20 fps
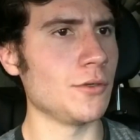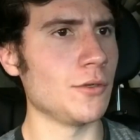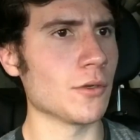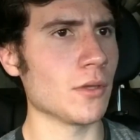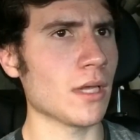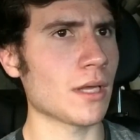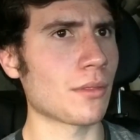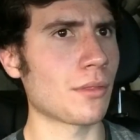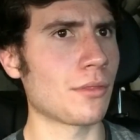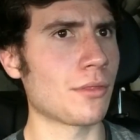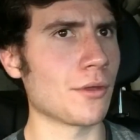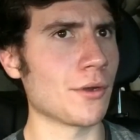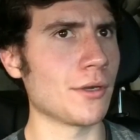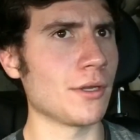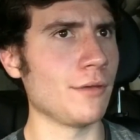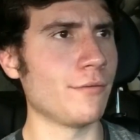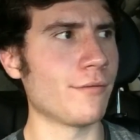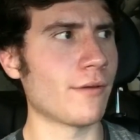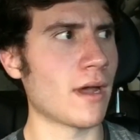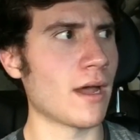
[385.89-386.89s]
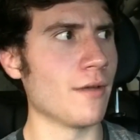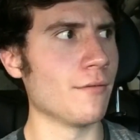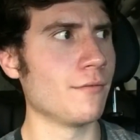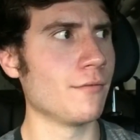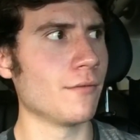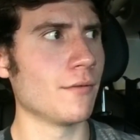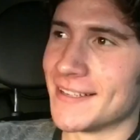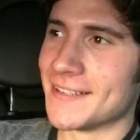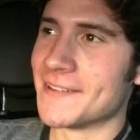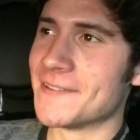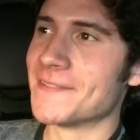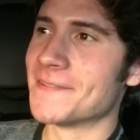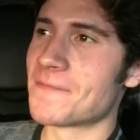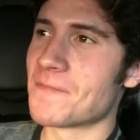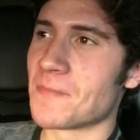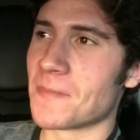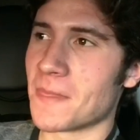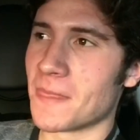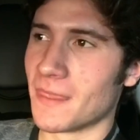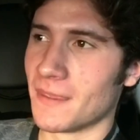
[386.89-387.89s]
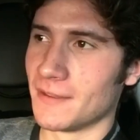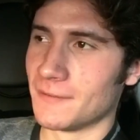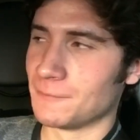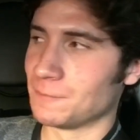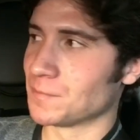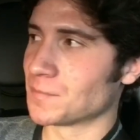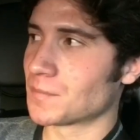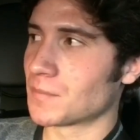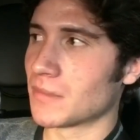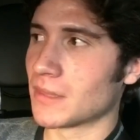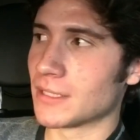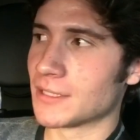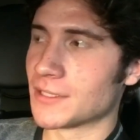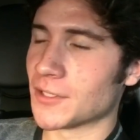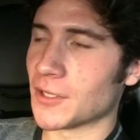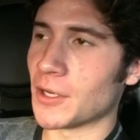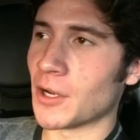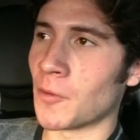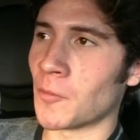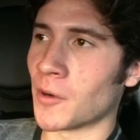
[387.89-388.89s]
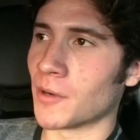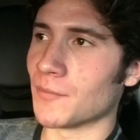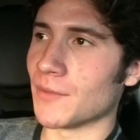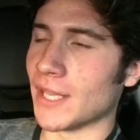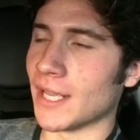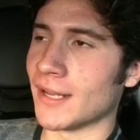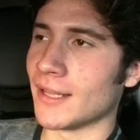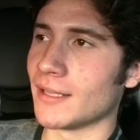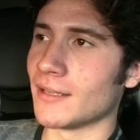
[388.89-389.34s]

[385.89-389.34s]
Dude, you're like 35. So you don't want to be